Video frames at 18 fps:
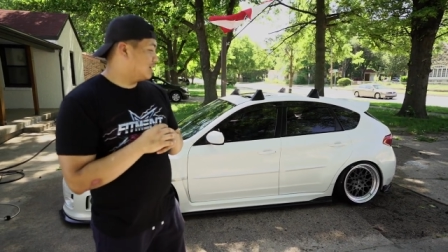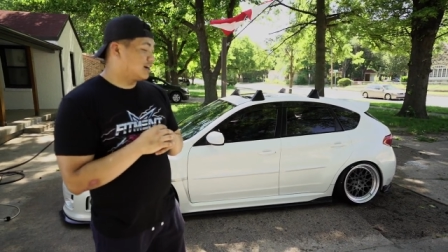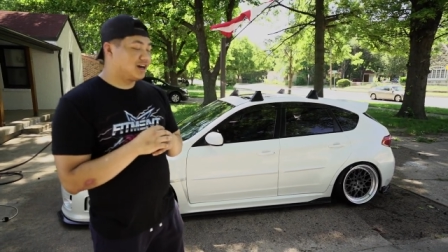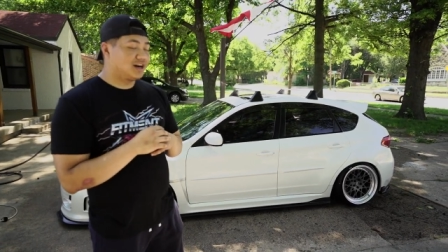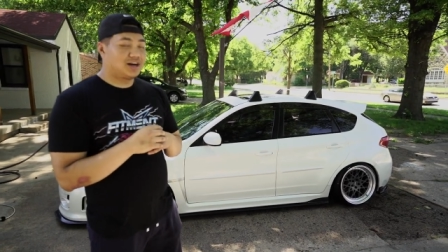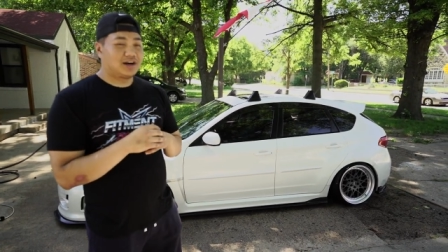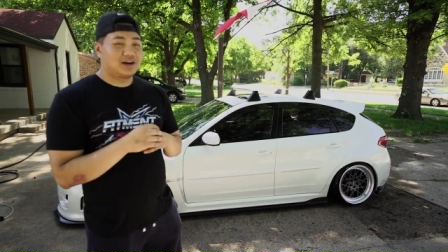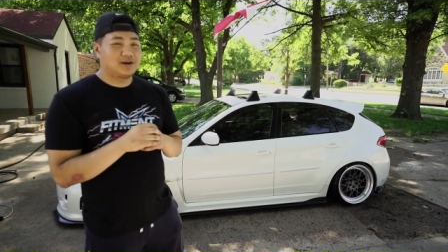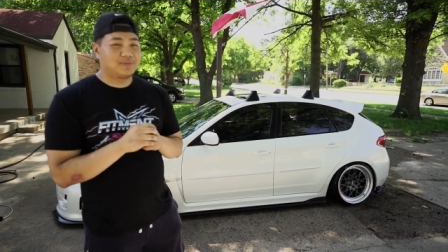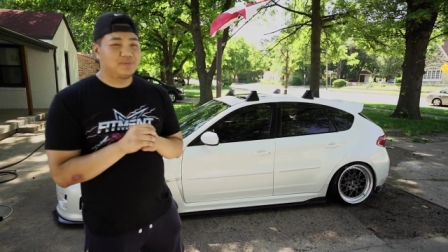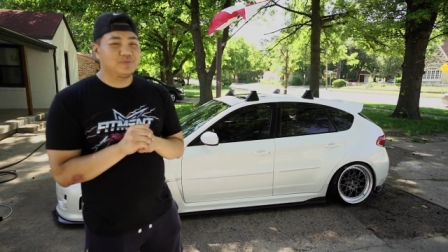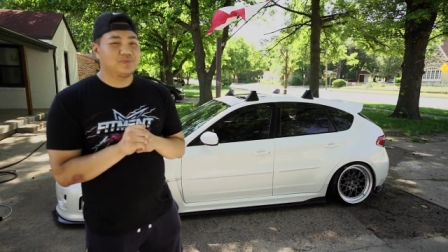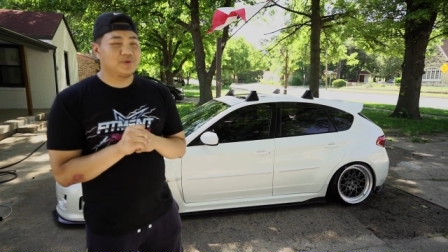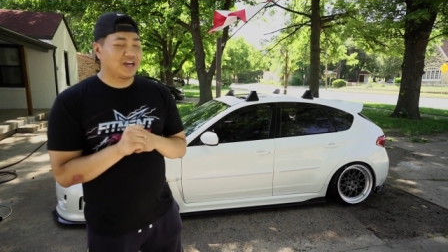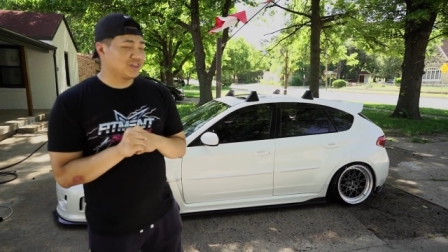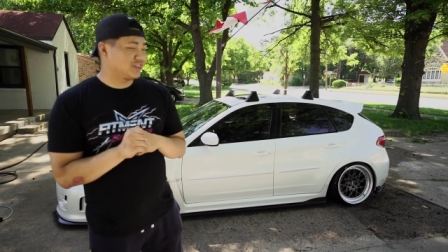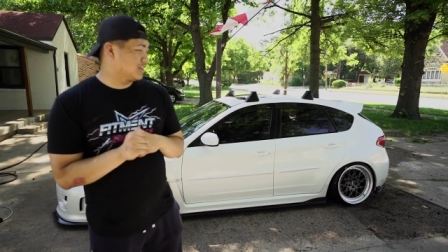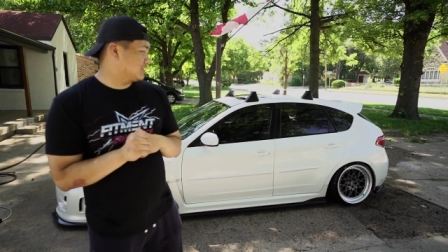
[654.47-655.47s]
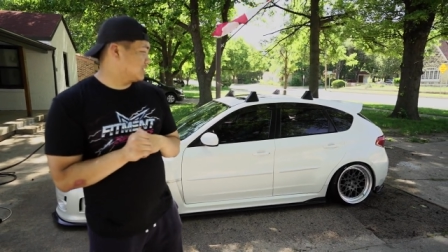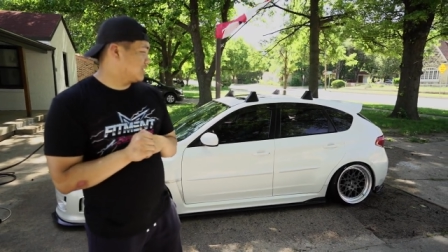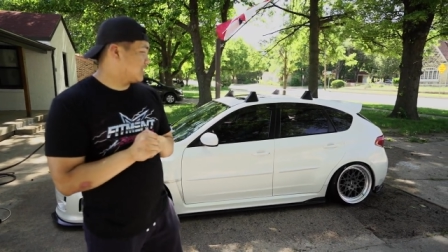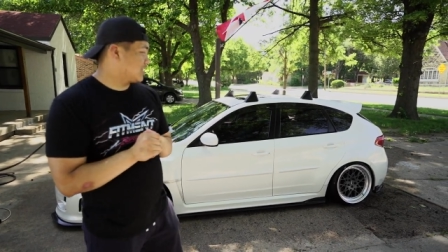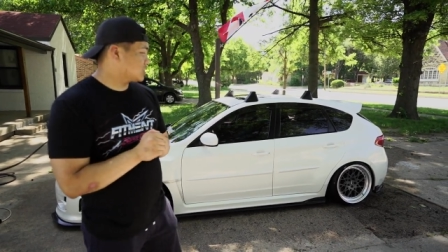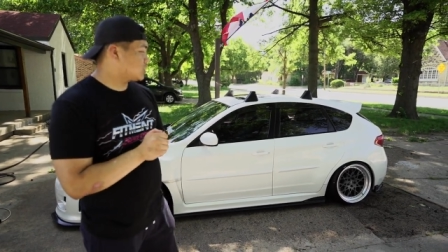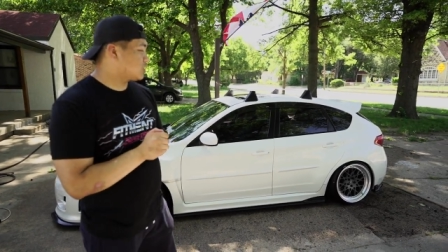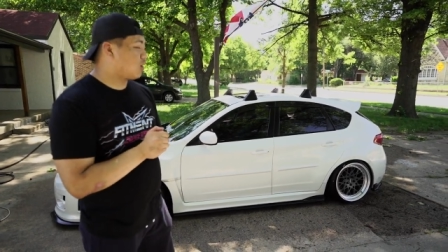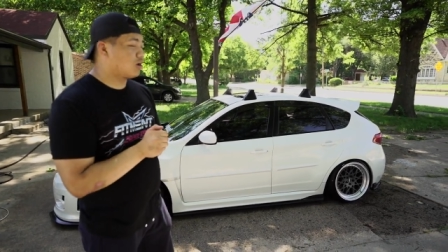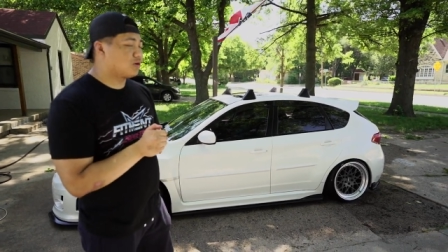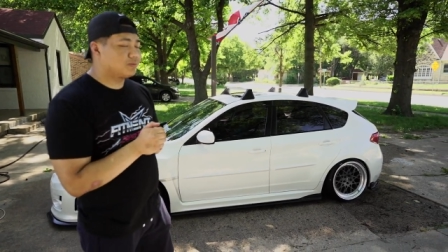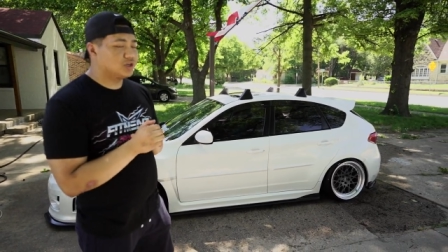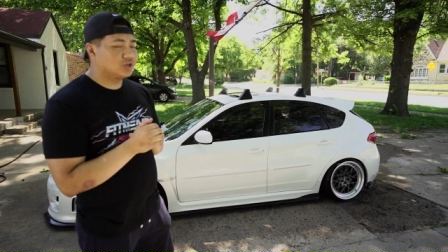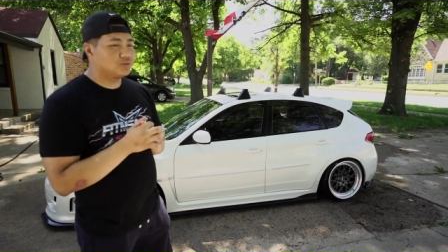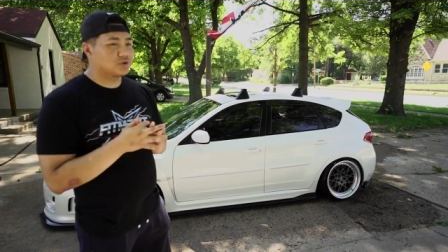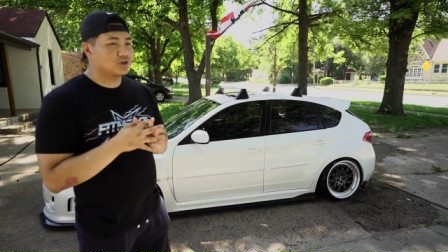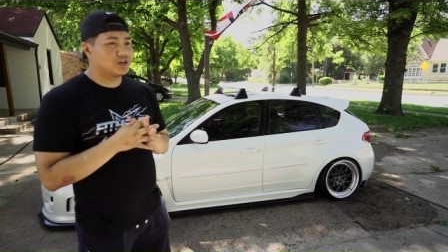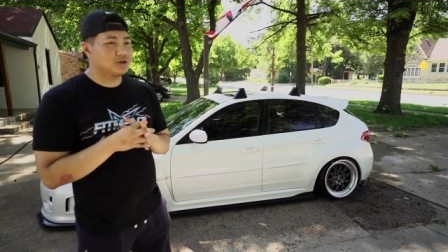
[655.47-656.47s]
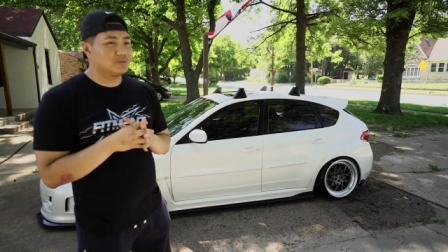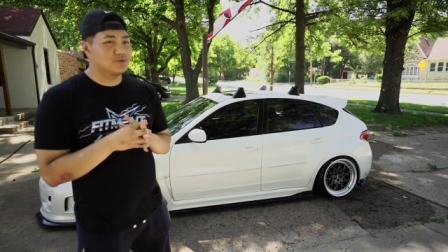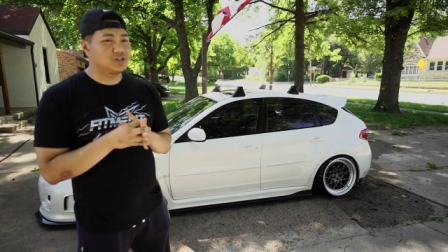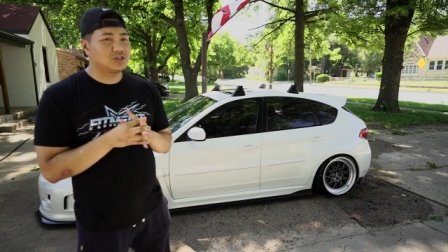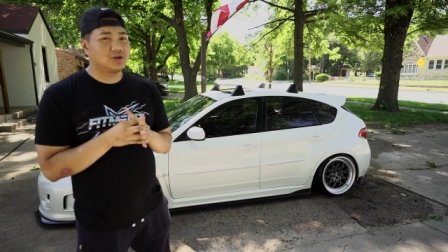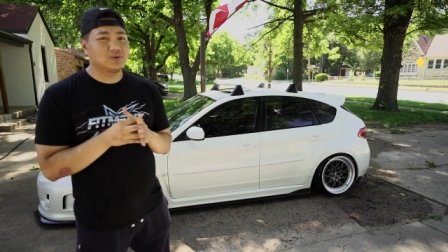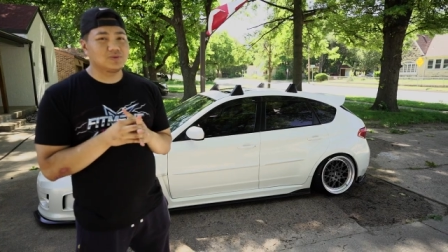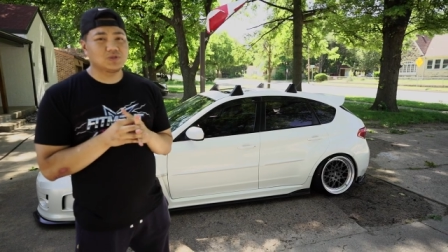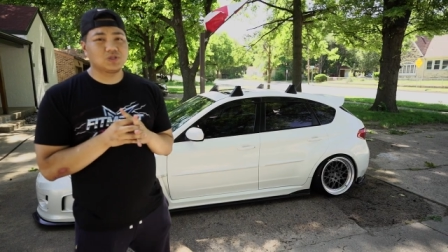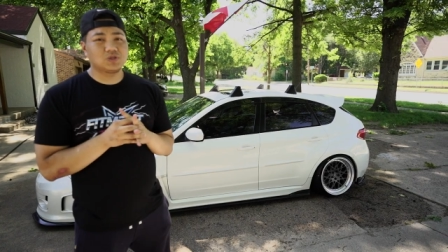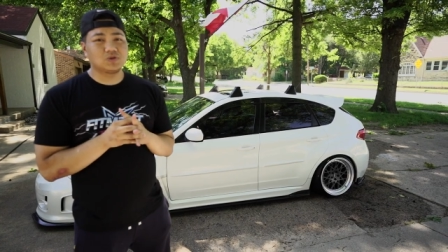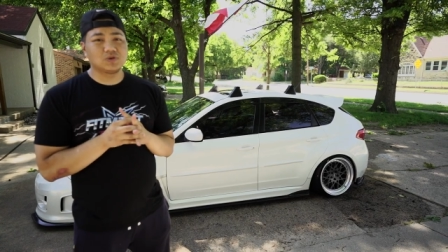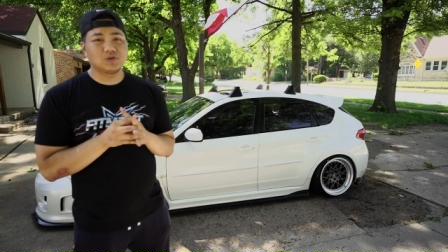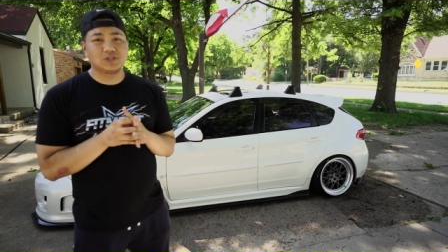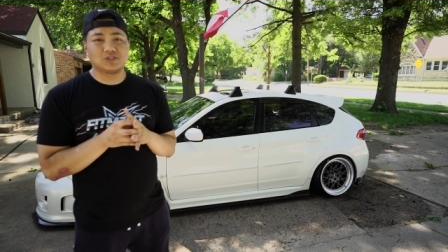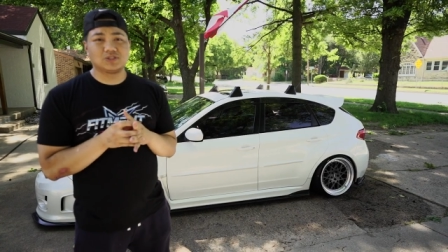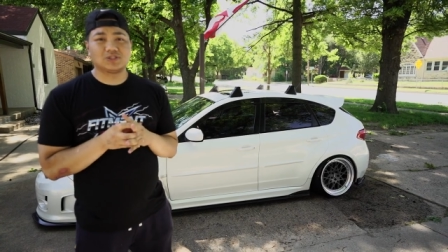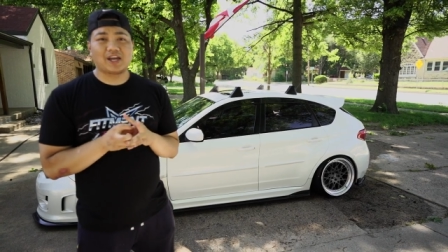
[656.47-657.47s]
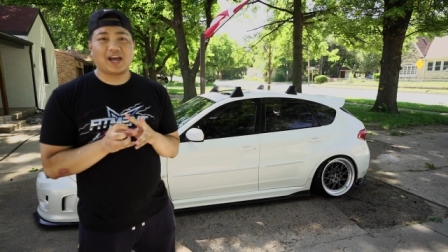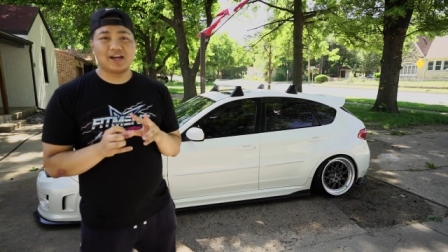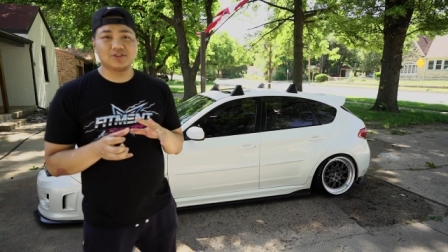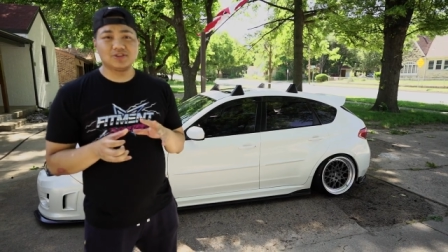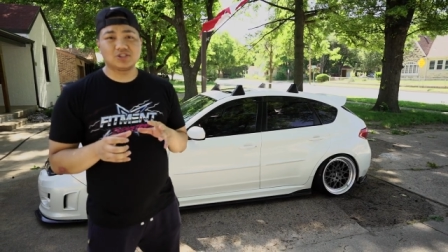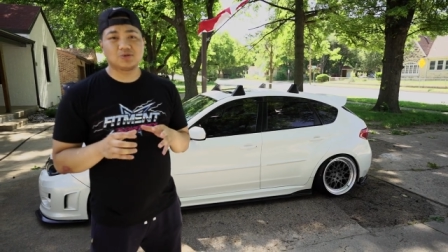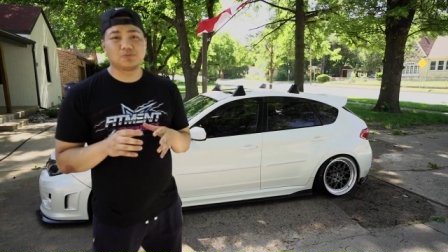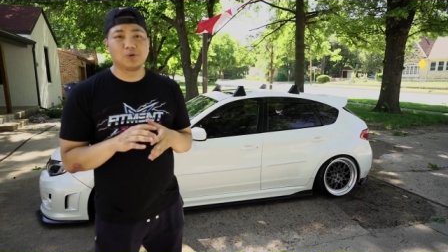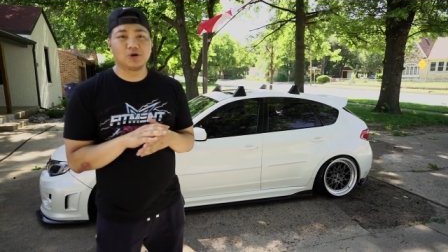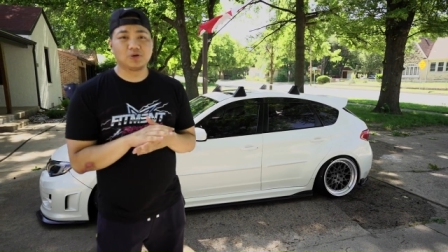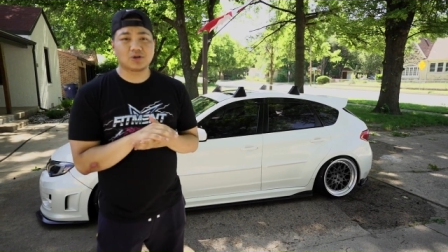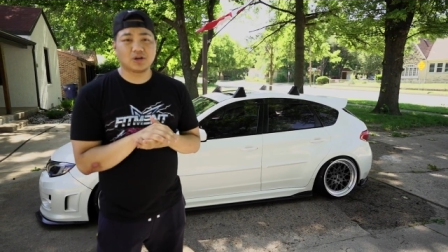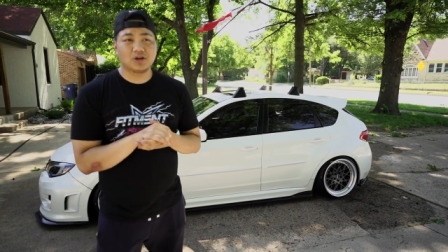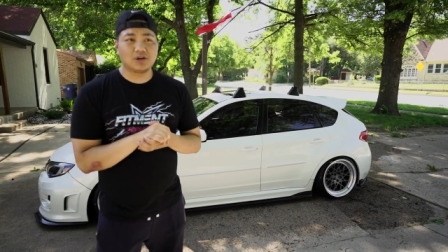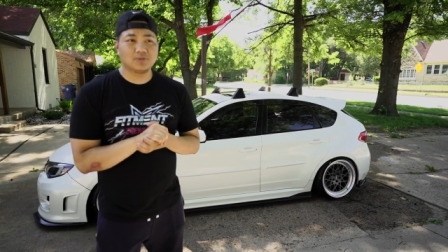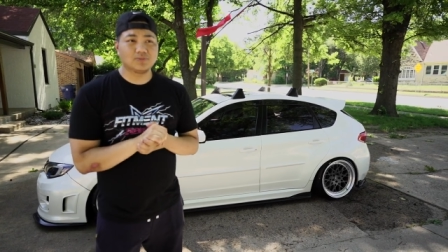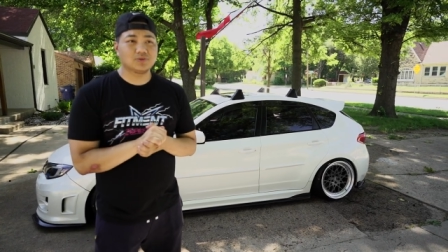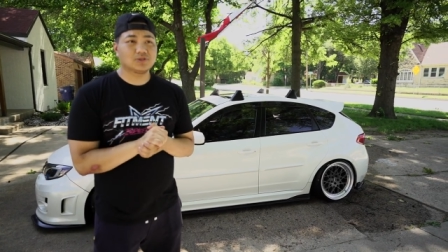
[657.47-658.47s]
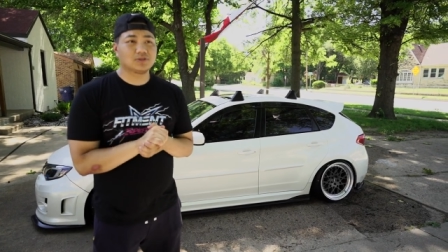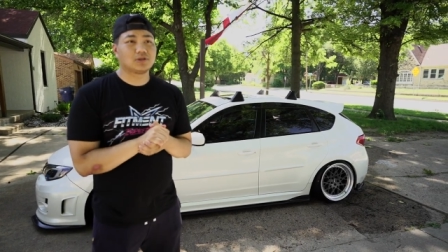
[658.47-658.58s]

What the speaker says: I think the next car meet we're going to be going to is Dallas Spocom,